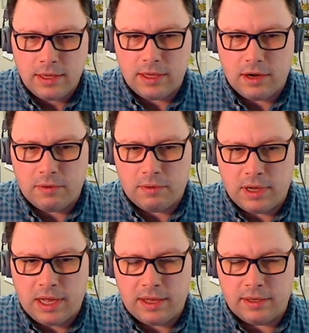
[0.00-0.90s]
you know,
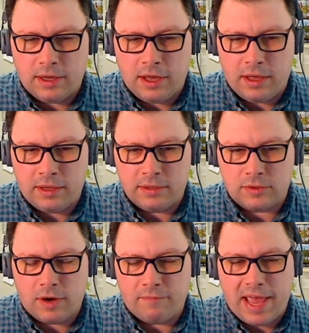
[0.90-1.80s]
uh,
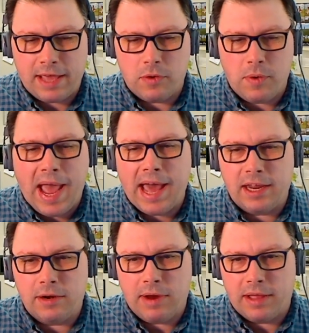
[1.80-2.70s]
sort of value
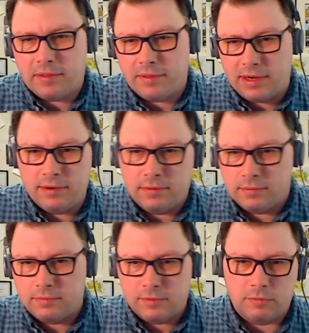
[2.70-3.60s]
added rather than
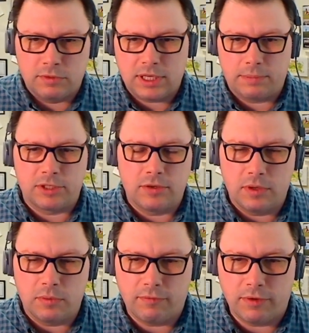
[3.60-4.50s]

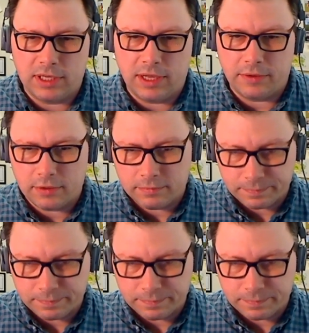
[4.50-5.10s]
substituting one for the other?